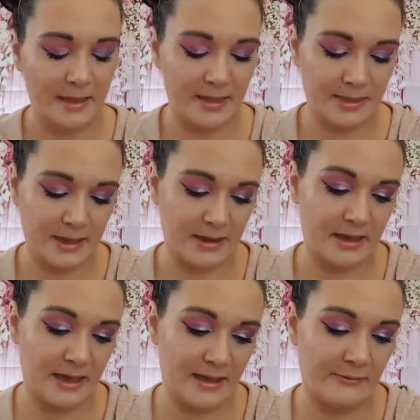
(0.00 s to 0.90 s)
And then
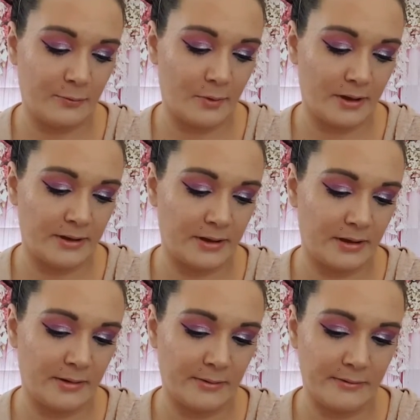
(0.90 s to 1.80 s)
I have one
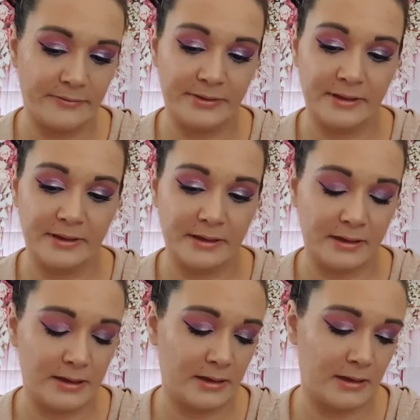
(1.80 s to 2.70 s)
of
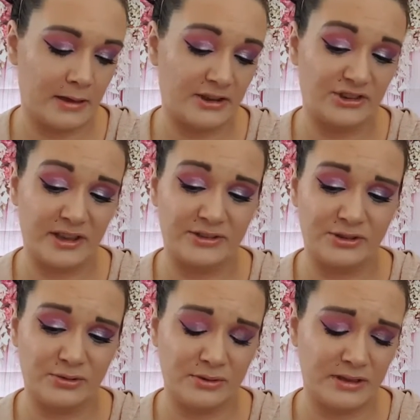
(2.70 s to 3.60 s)
the, actually I had
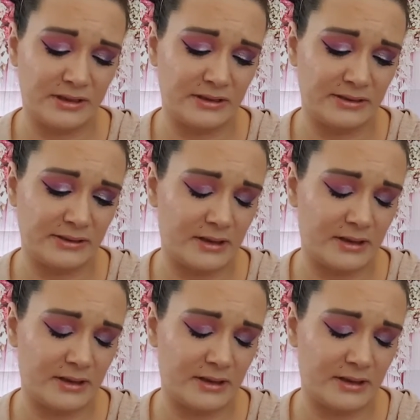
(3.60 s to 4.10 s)
2 of these,